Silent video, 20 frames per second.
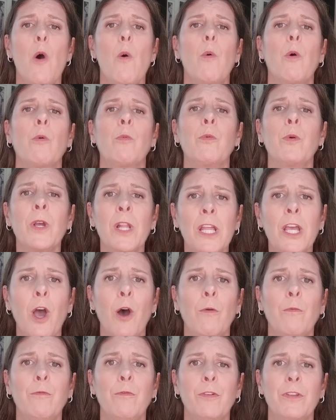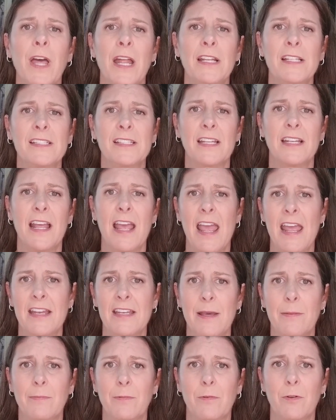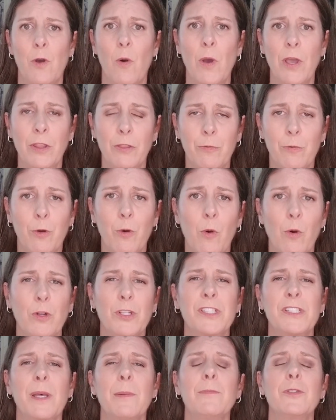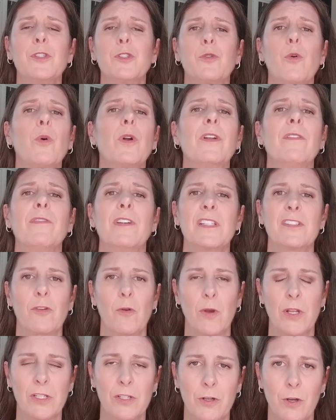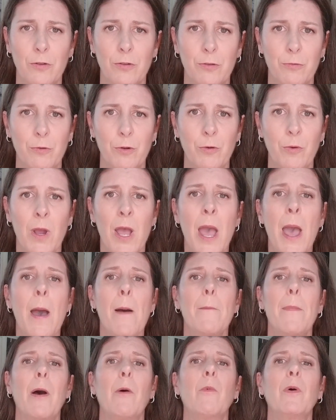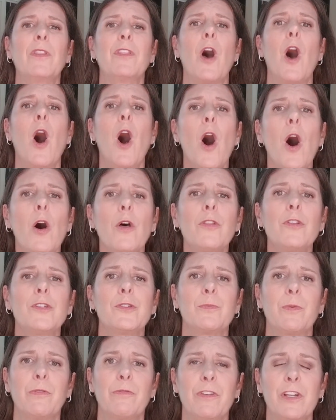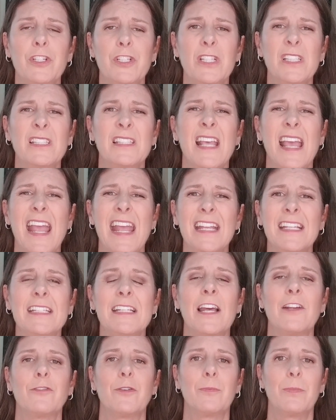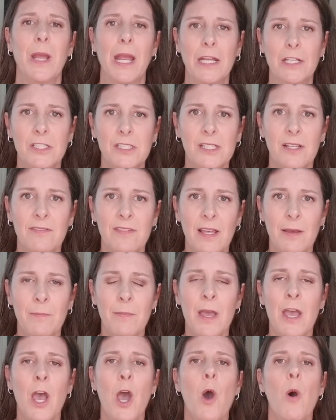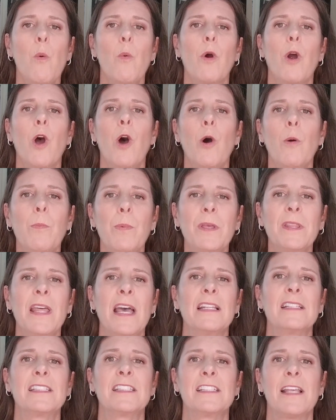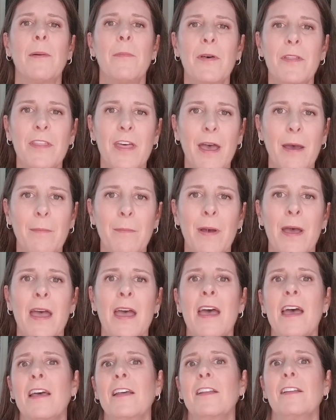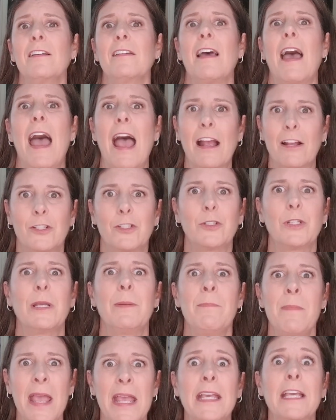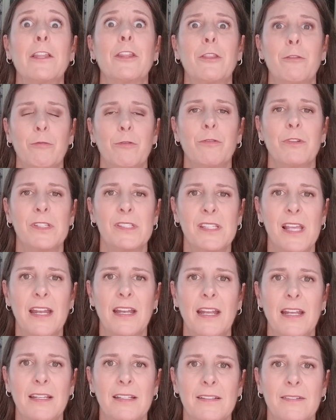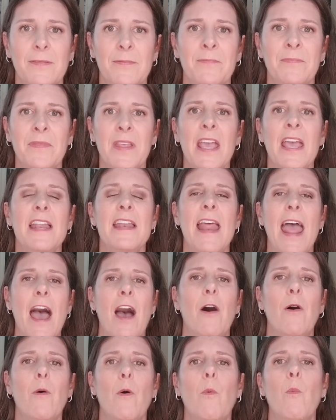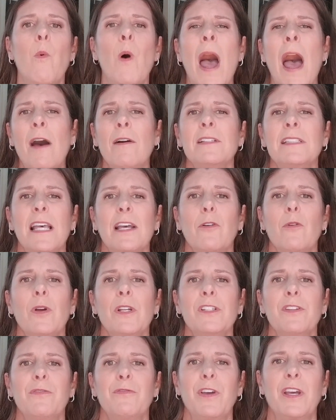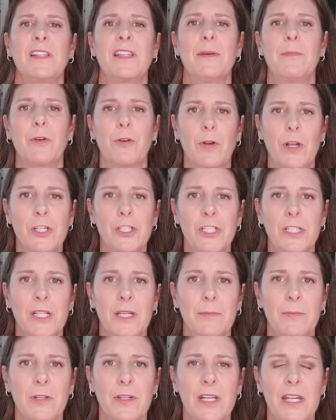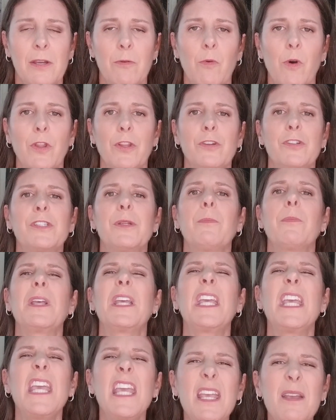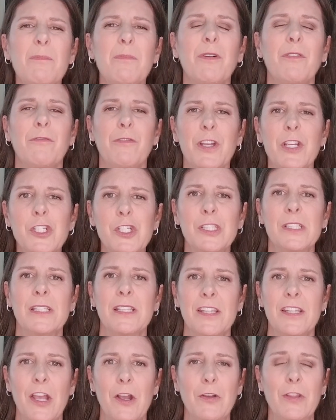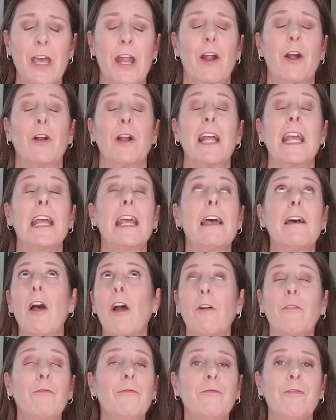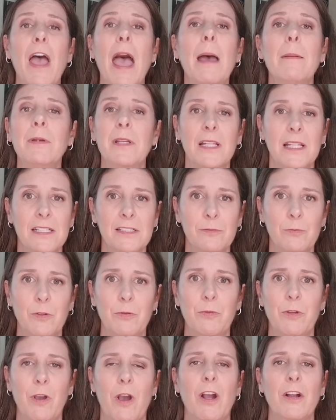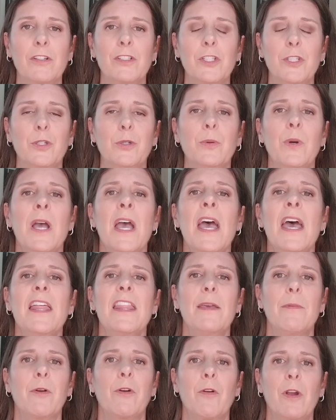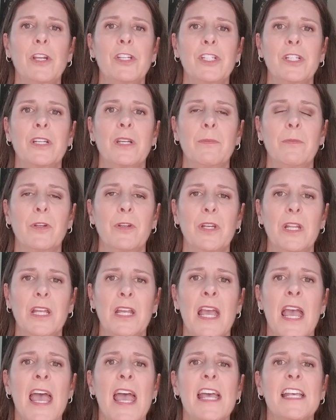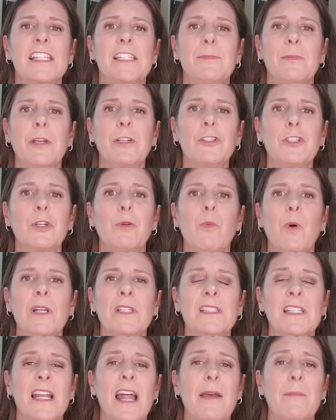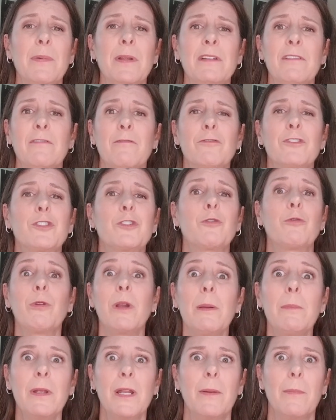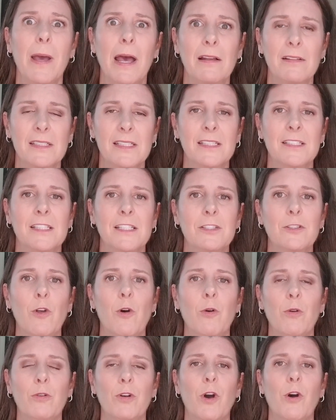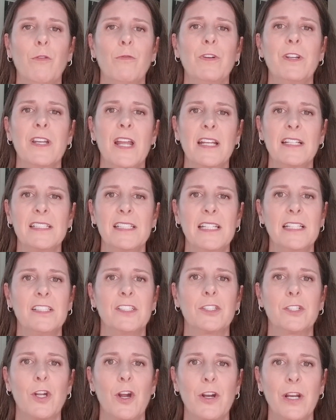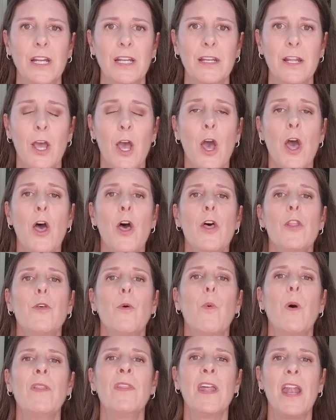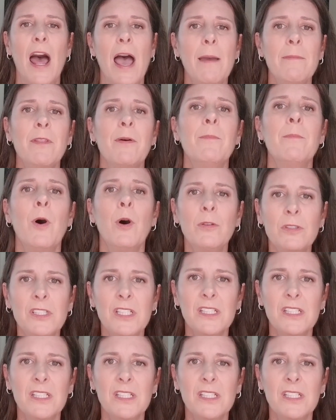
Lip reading: We're really hopeful that it's going to end up going through, or some sort of it's going to go through. But with all those provisions, 1,800 pages of them, we're hoping that some of them actually make it through the Senate. Now, how is that going to affect the immigration community? Well, there's some key provisions in there that are fabulous with regard to the immigration community, especially ones that I've been screaming about since this whole COVID-19 started. The one that I'm the most